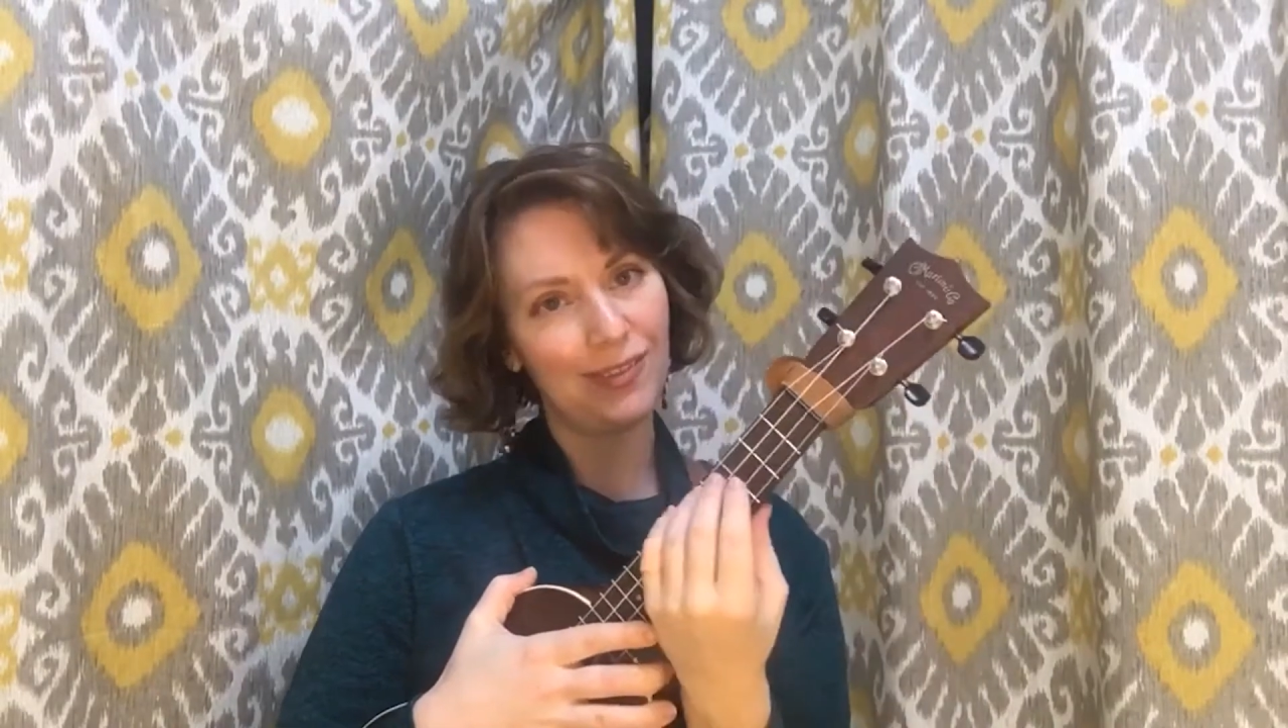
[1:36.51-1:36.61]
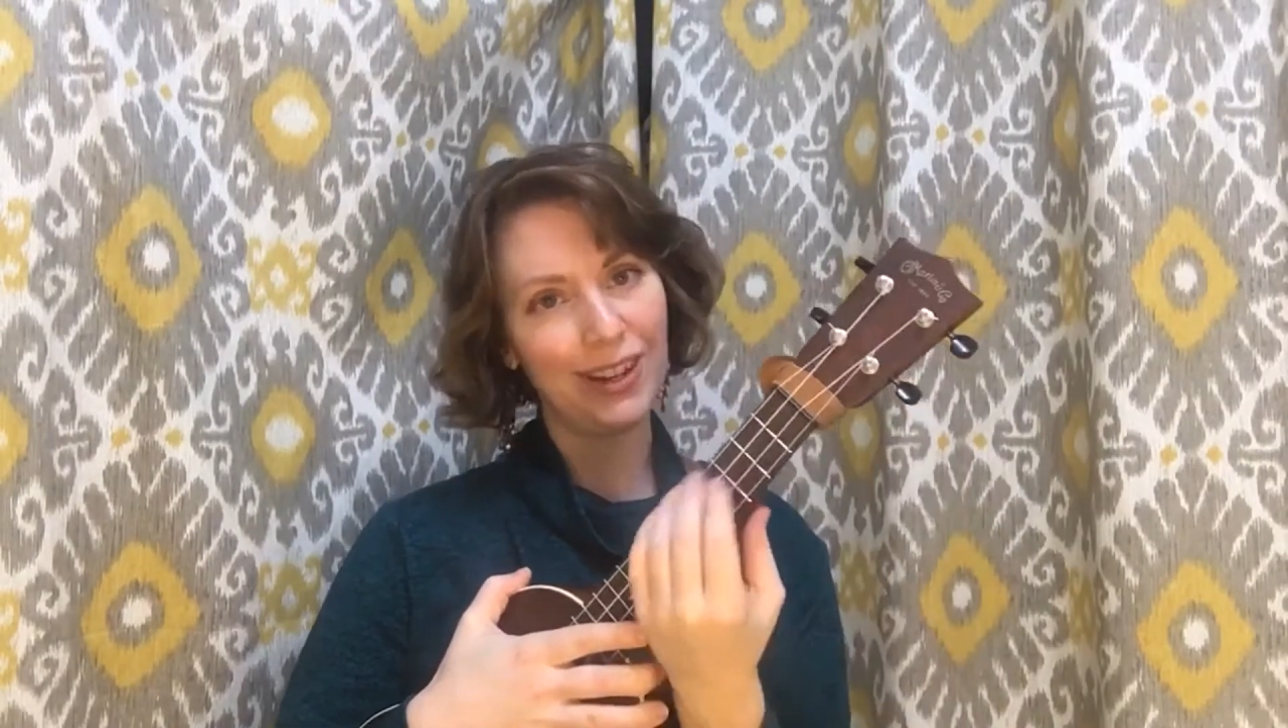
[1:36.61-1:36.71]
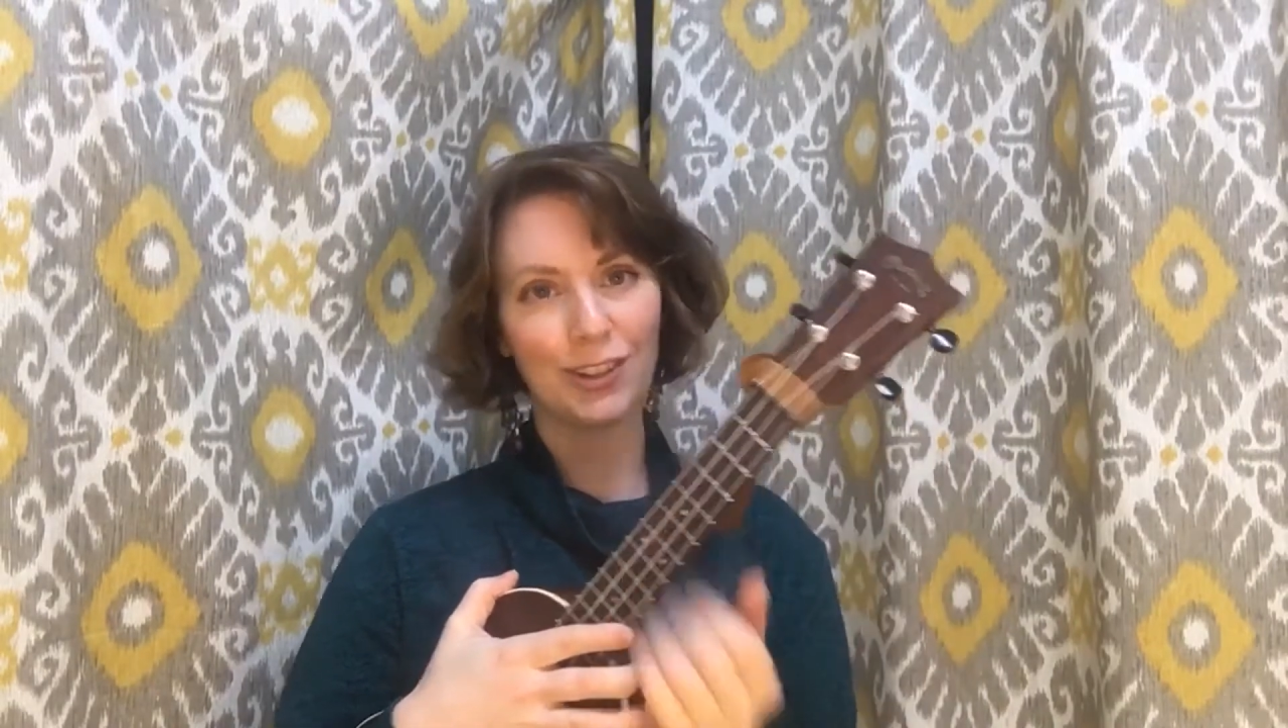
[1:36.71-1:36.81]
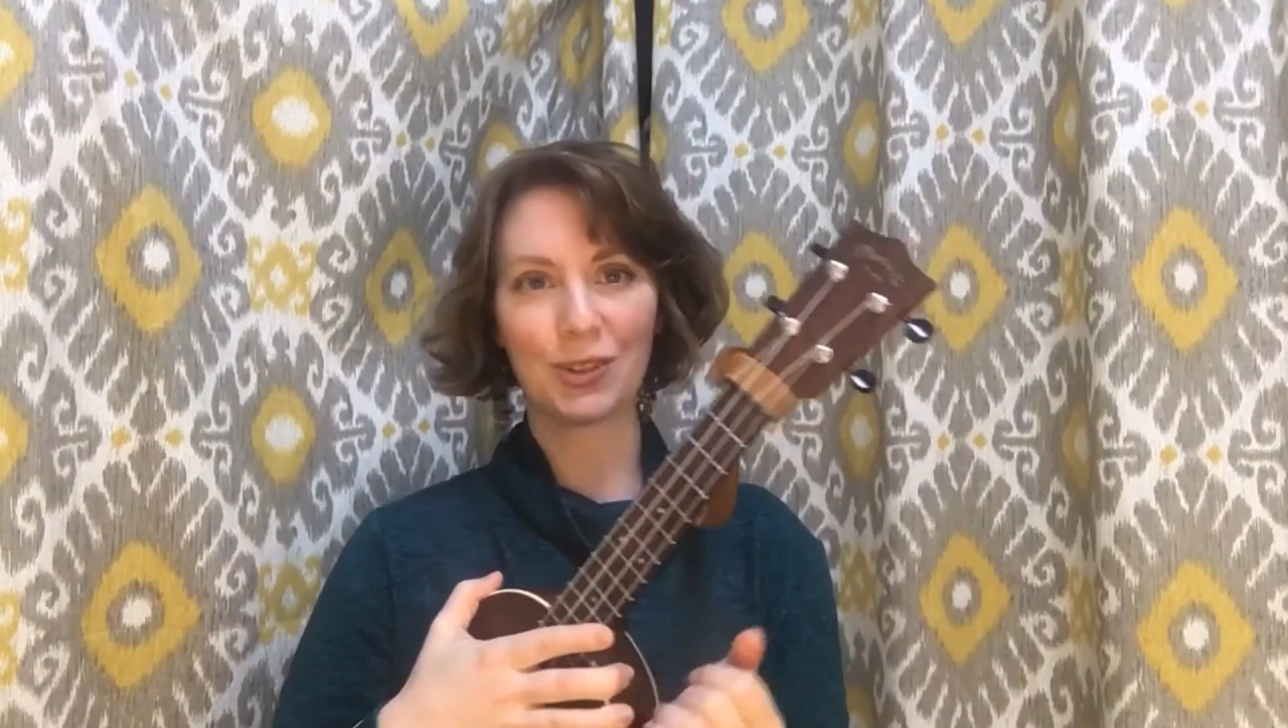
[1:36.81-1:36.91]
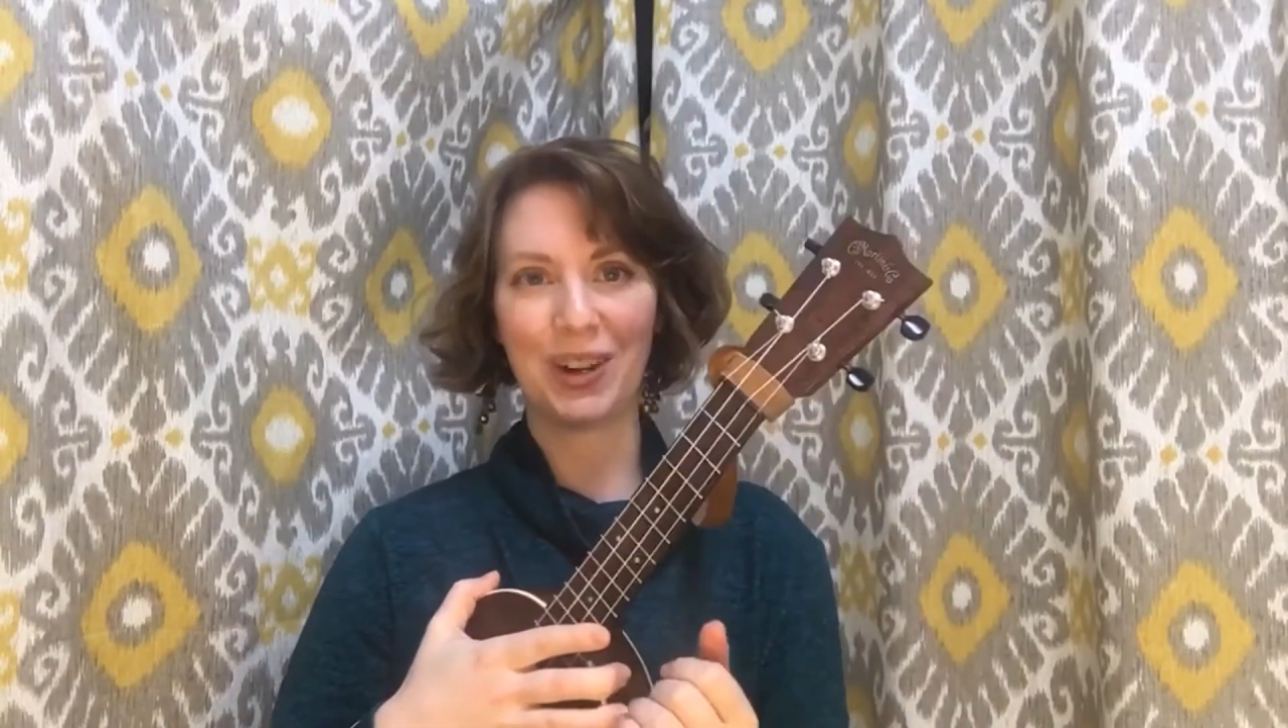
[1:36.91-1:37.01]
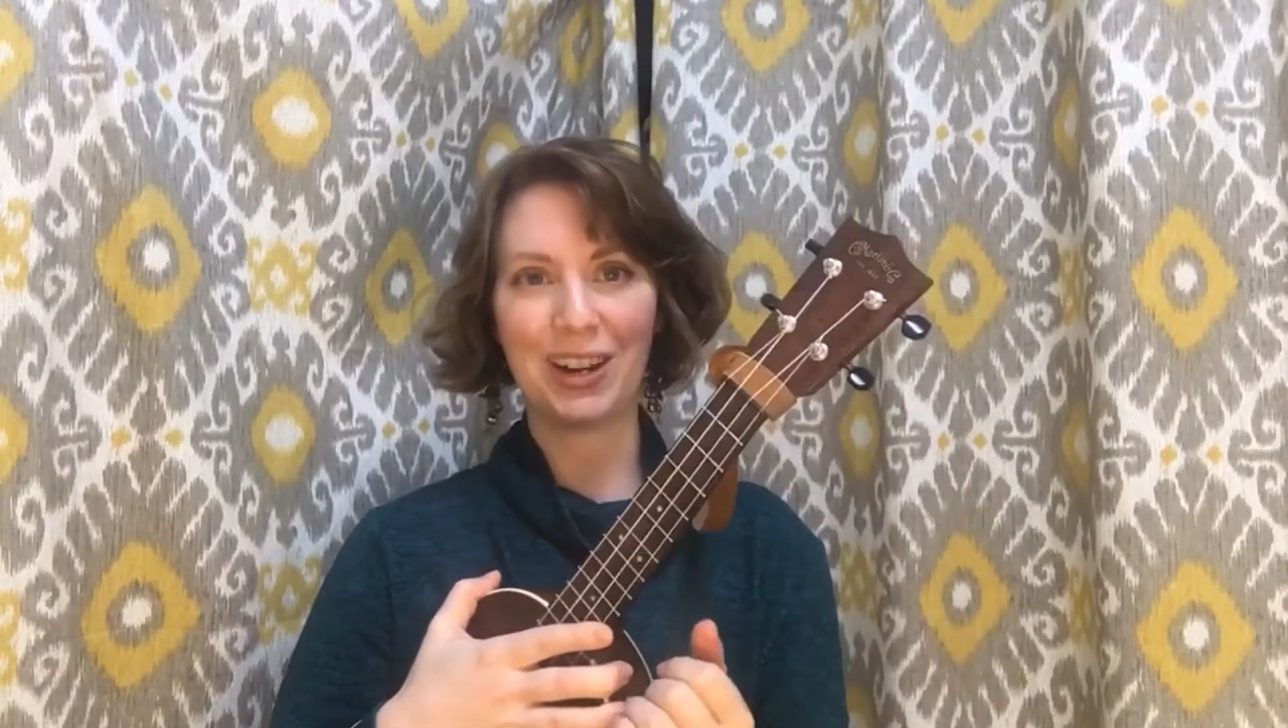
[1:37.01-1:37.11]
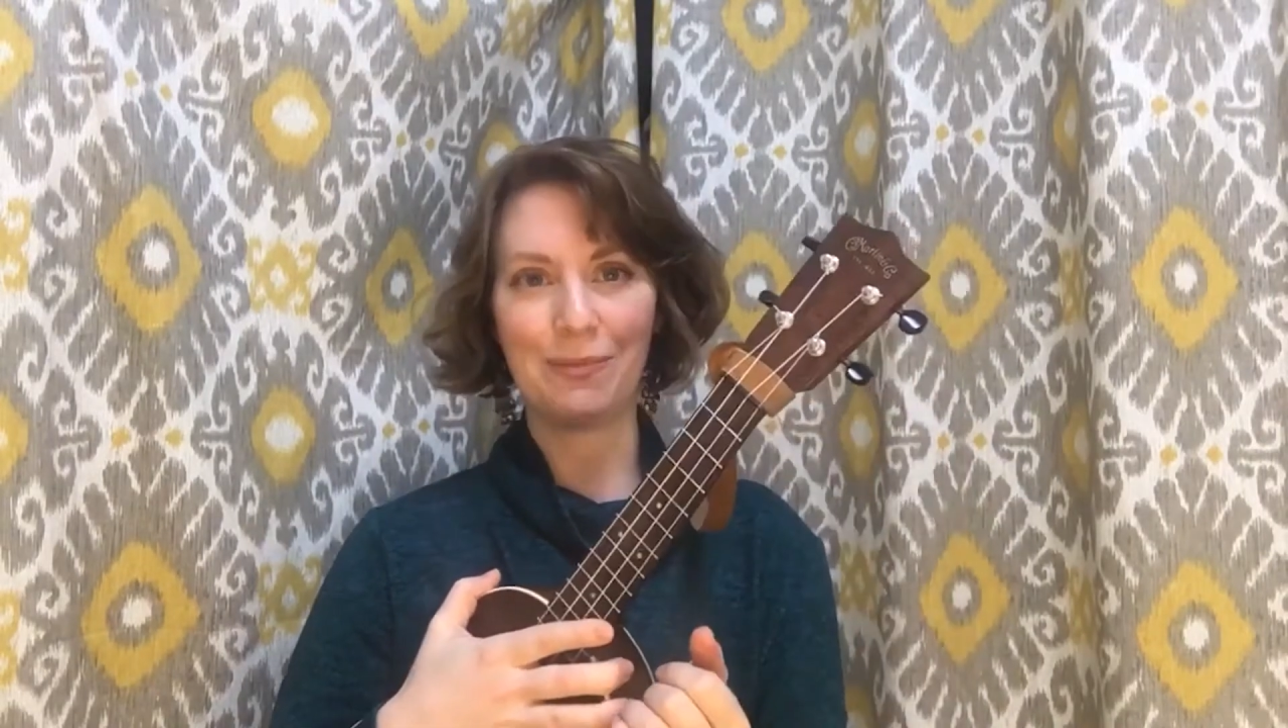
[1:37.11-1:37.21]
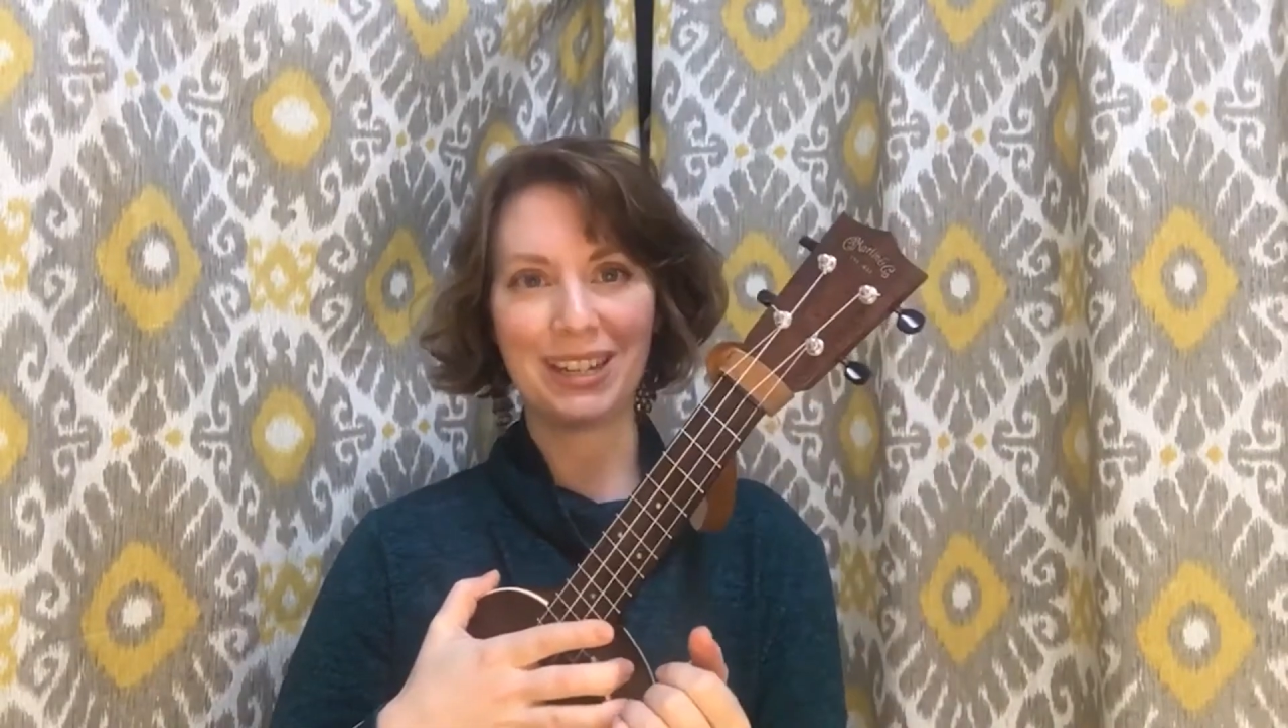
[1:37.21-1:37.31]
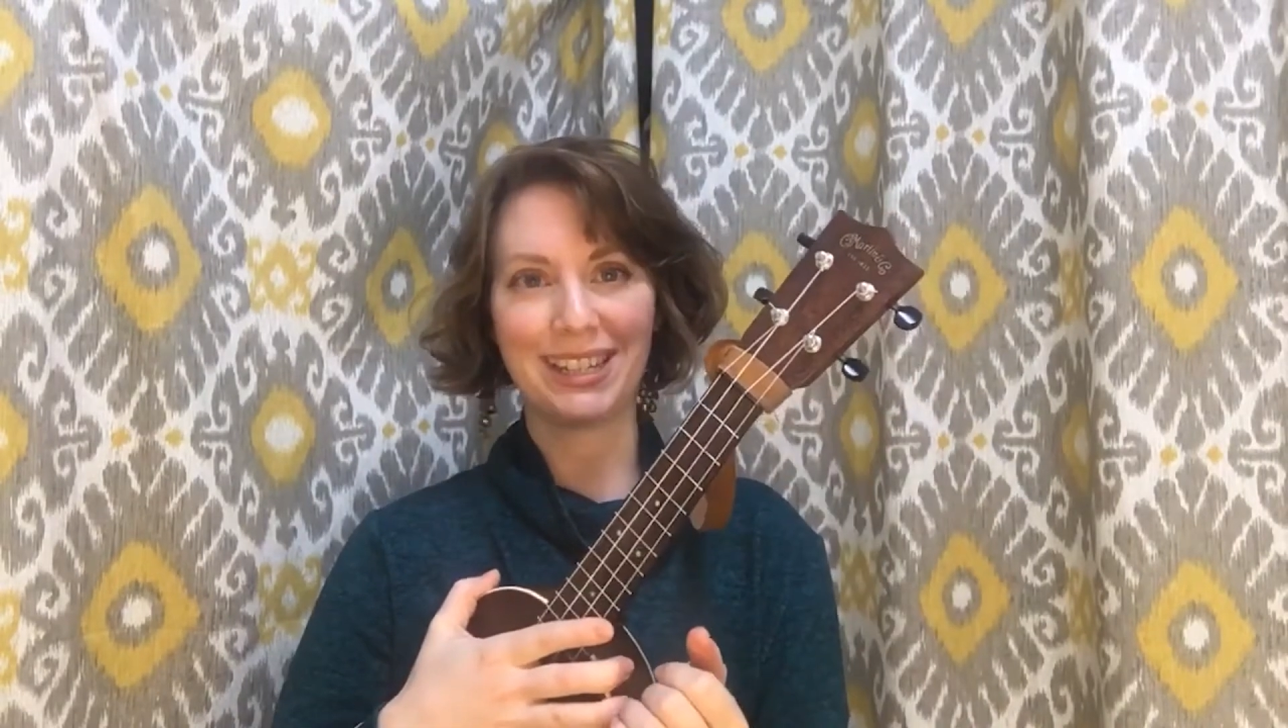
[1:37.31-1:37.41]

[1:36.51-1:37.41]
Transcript: fingers quite a bit